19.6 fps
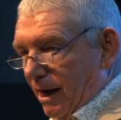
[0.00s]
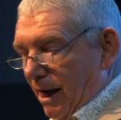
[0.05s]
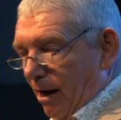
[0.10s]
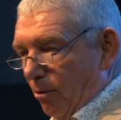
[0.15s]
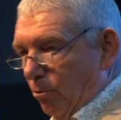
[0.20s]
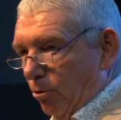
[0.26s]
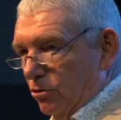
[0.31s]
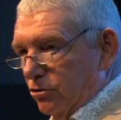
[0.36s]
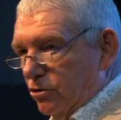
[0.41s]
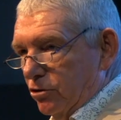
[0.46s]
I
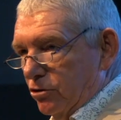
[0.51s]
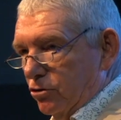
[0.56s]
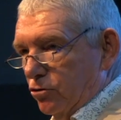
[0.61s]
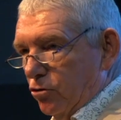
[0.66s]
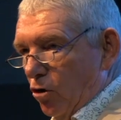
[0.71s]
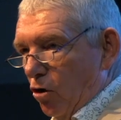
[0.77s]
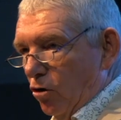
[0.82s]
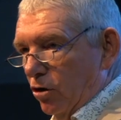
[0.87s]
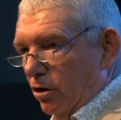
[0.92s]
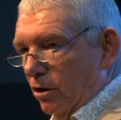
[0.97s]
want to
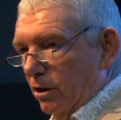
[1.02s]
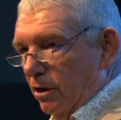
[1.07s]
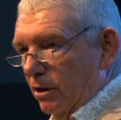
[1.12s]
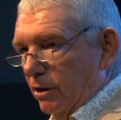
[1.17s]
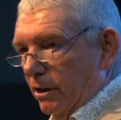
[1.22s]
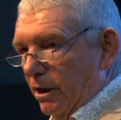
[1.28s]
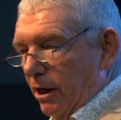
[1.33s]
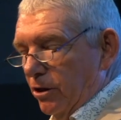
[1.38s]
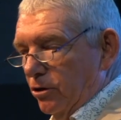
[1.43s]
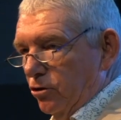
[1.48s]
talk
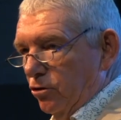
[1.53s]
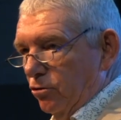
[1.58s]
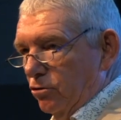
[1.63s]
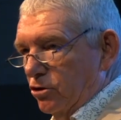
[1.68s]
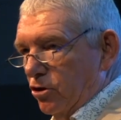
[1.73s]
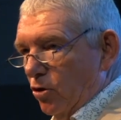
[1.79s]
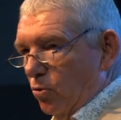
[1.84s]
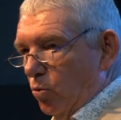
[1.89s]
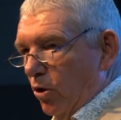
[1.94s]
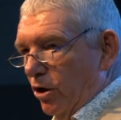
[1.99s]
and
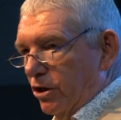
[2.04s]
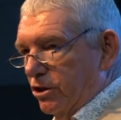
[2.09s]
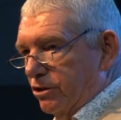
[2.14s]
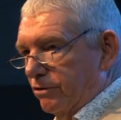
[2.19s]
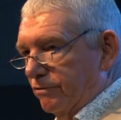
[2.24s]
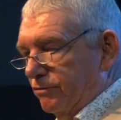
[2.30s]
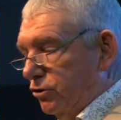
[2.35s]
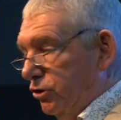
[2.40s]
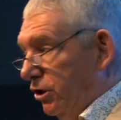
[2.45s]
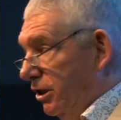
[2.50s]
use the words
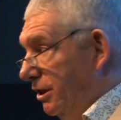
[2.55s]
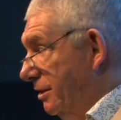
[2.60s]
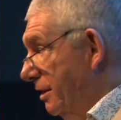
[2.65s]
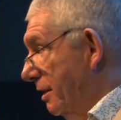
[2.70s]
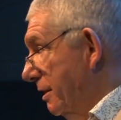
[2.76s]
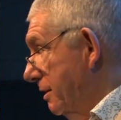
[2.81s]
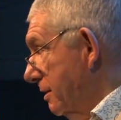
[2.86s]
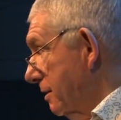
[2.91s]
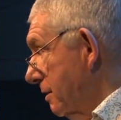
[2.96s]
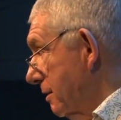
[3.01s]
of
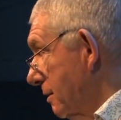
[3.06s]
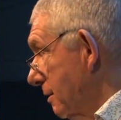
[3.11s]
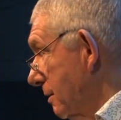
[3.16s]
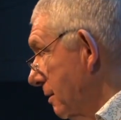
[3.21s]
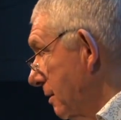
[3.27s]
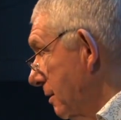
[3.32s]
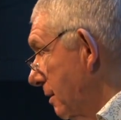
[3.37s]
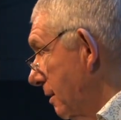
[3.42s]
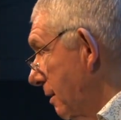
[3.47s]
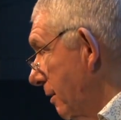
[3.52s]
Jesus
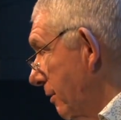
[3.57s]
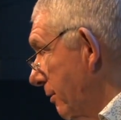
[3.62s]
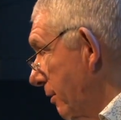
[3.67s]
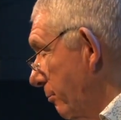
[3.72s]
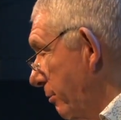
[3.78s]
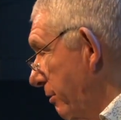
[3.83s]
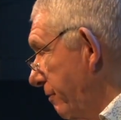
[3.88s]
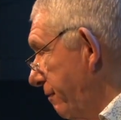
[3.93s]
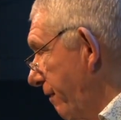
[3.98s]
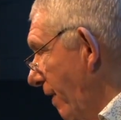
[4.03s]
that
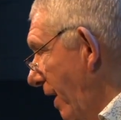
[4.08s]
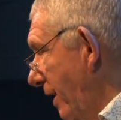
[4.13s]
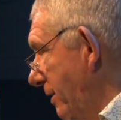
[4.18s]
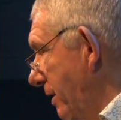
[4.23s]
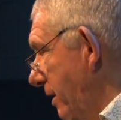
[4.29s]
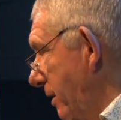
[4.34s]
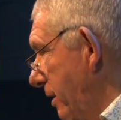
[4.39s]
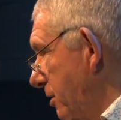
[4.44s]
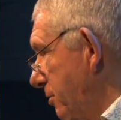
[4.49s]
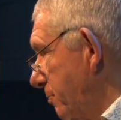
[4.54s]
we find
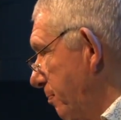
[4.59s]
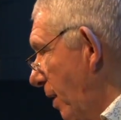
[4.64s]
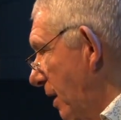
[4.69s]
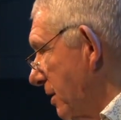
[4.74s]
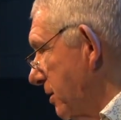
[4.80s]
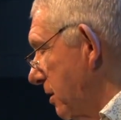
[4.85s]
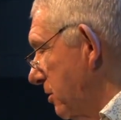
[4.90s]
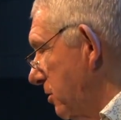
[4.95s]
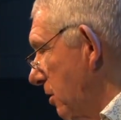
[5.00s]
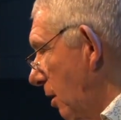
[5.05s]
in this
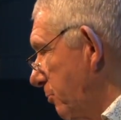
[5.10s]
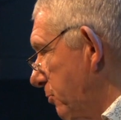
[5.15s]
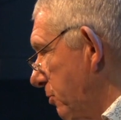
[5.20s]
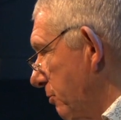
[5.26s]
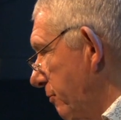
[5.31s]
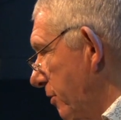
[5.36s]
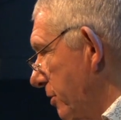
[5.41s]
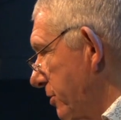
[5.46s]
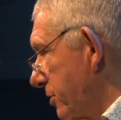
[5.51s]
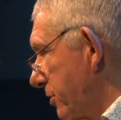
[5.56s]
passage up to
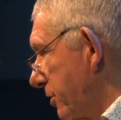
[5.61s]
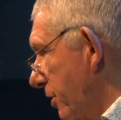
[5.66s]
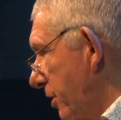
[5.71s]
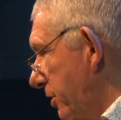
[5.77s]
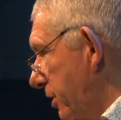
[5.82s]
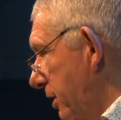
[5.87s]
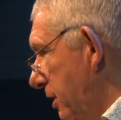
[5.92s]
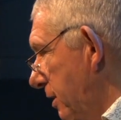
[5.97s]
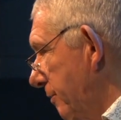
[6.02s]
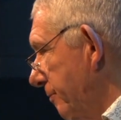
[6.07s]
verse
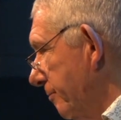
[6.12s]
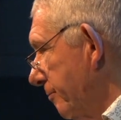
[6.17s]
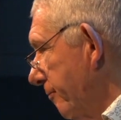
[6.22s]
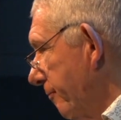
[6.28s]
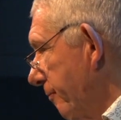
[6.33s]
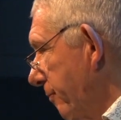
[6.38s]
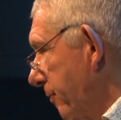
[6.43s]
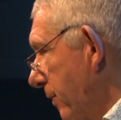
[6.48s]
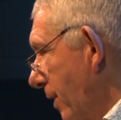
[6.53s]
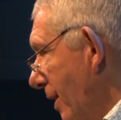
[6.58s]
30.
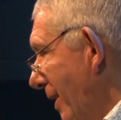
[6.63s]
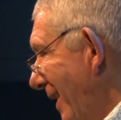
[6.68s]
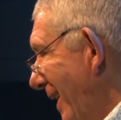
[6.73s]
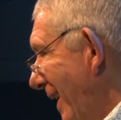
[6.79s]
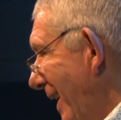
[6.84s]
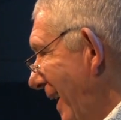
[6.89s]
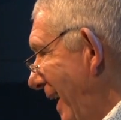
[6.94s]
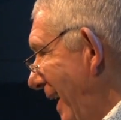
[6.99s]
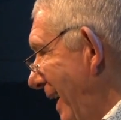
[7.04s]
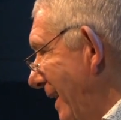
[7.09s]

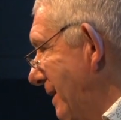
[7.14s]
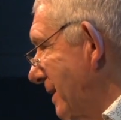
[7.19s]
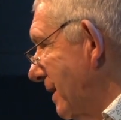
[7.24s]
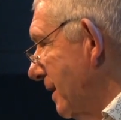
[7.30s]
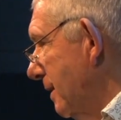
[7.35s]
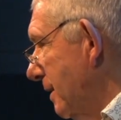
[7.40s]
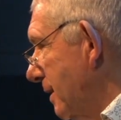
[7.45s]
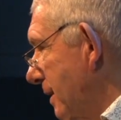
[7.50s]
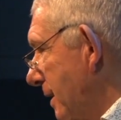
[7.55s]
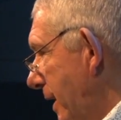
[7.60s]
It
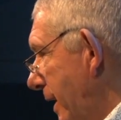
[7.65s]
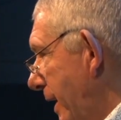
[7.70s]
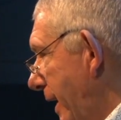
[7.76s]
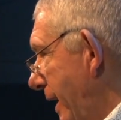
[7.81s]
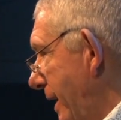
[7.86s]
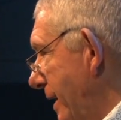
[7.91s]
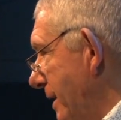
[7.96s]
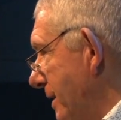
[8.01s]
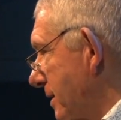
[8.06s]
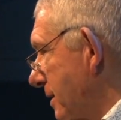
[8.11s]

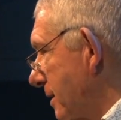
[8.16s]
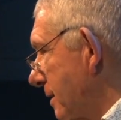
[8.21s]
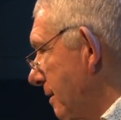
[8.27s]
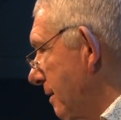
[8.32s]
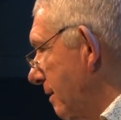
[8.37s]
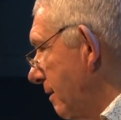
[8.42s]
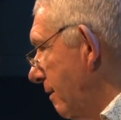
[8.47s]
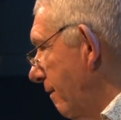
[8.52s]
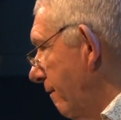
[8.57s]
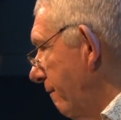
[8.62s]
is
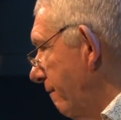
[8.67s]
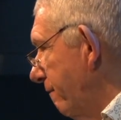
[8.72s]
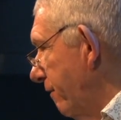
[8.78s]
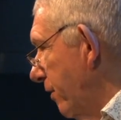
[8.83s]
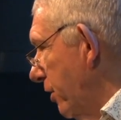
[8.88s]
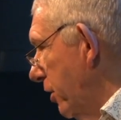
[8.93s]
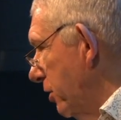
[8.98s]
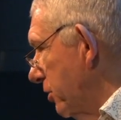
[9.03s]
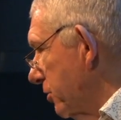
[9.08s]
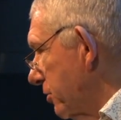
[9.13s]

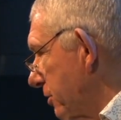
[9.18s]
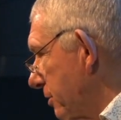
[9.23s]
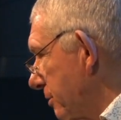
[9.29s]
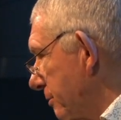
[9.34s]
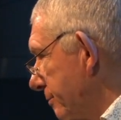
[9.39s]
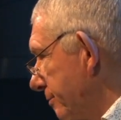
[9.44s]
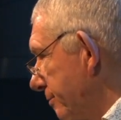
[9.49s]
finished.